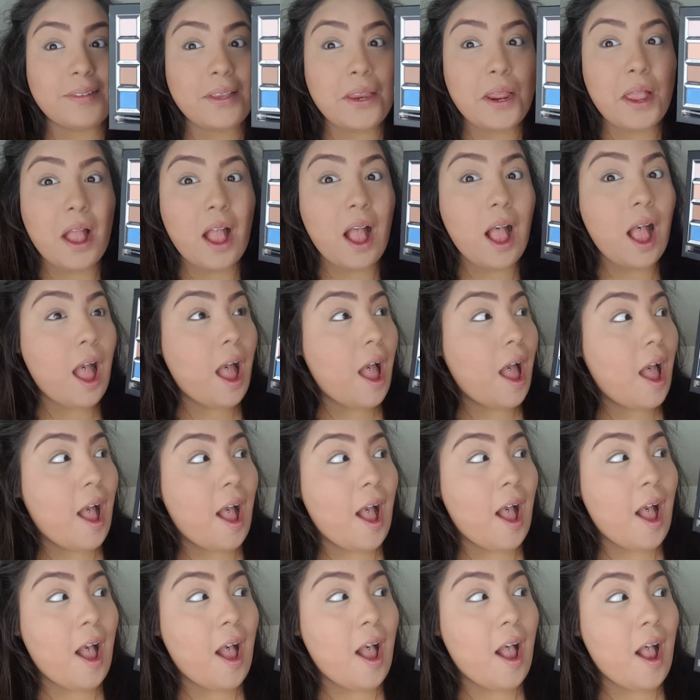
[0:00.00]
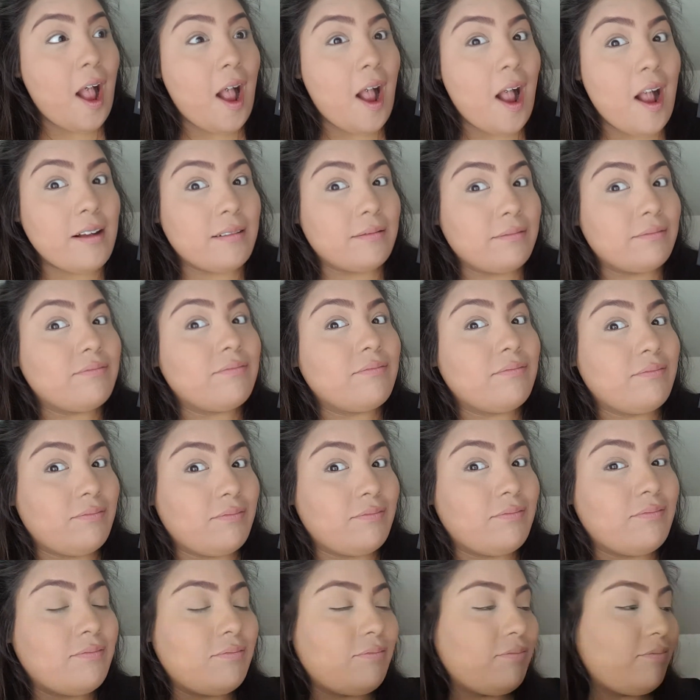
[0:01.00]
It just says it all.
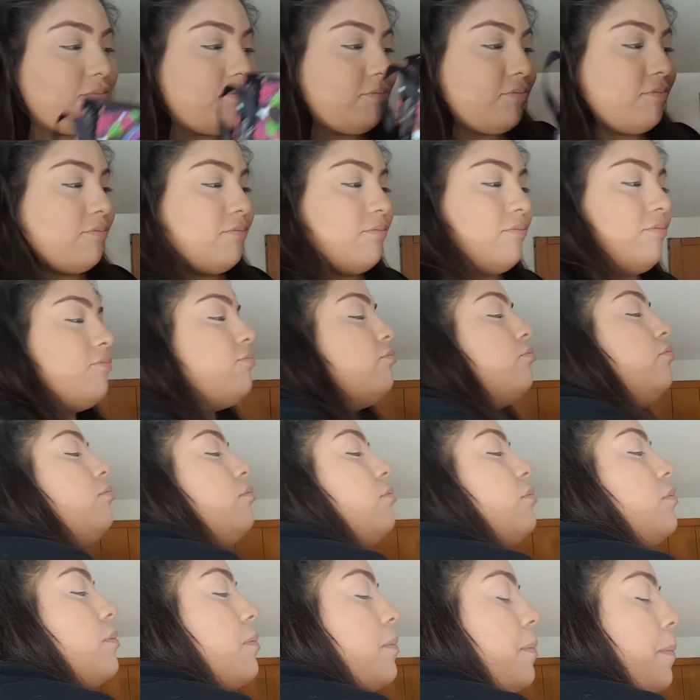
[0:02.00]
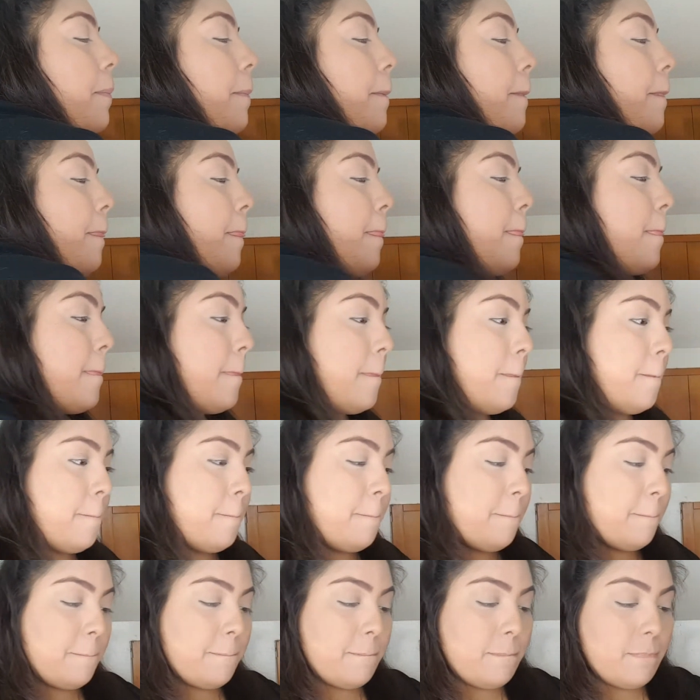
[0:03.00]
Every emotion is in this palette right
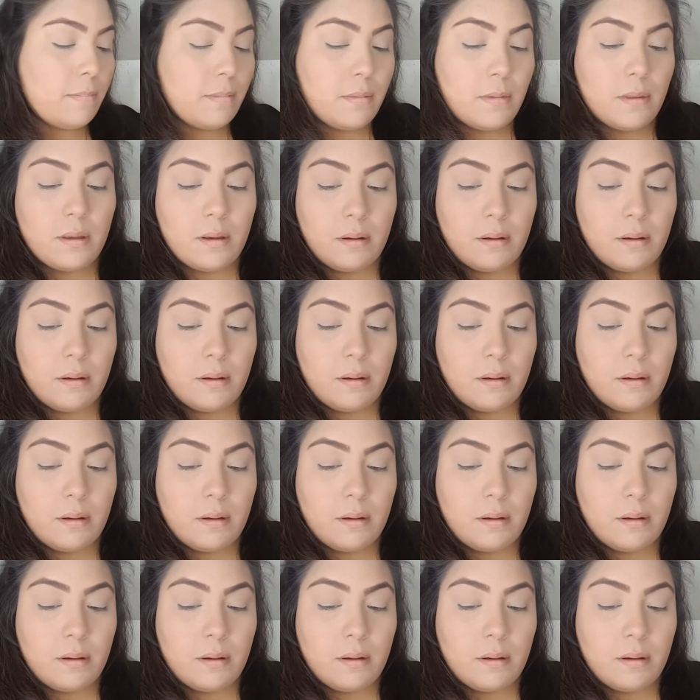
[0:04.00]
now.